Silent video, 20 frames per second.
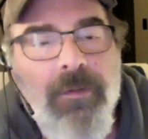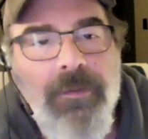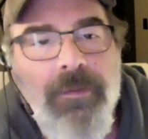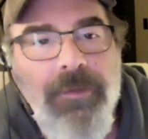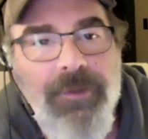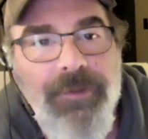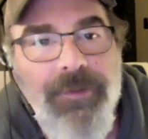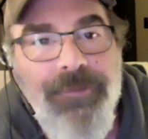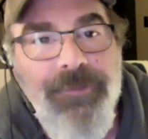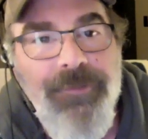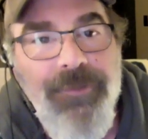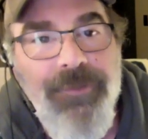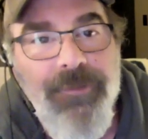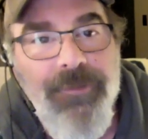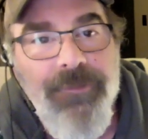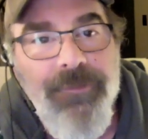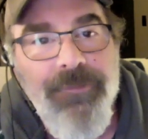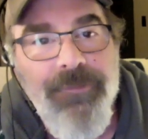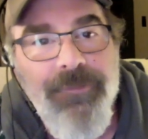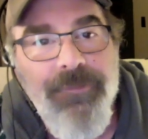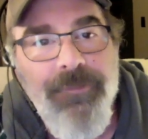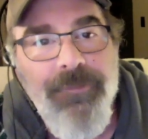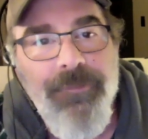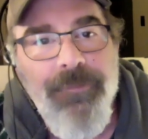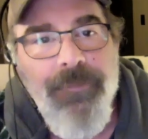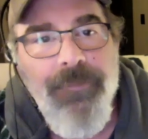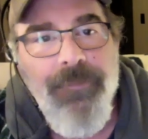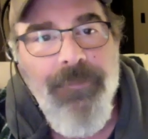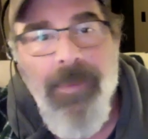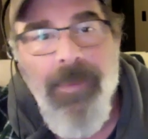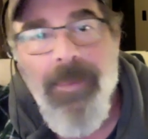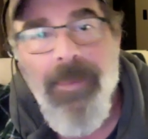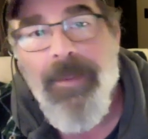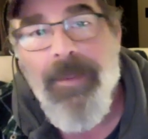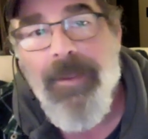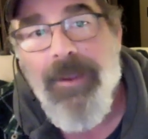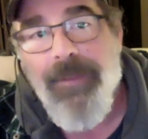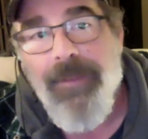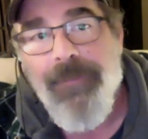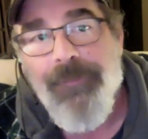ETs.
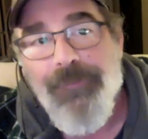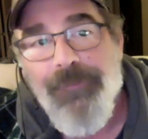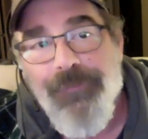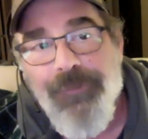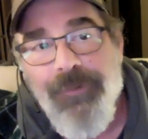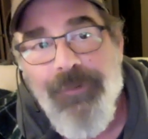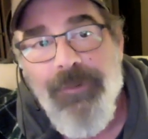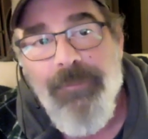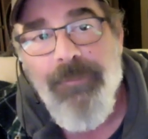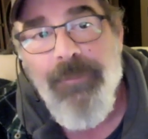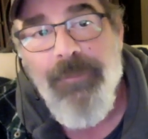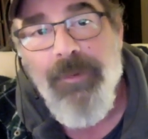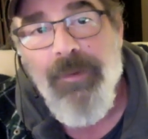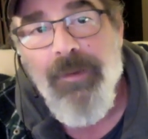In the dream,